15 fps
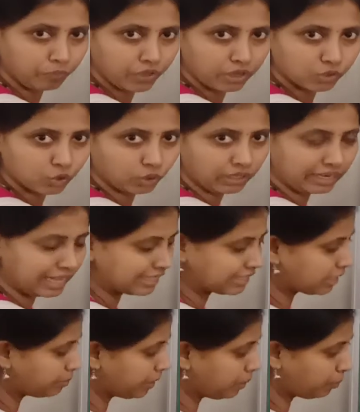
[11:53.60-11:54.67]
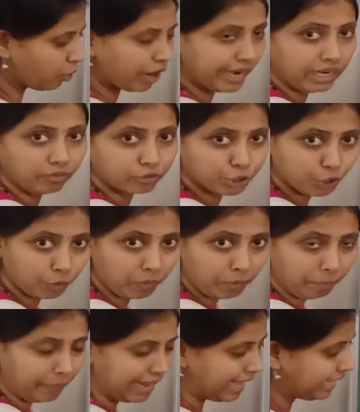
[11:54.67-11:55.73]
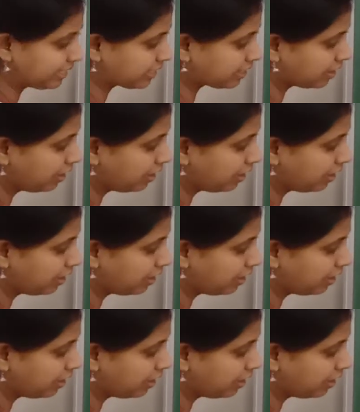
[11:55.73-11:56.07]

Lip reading: So the decimal point should be placed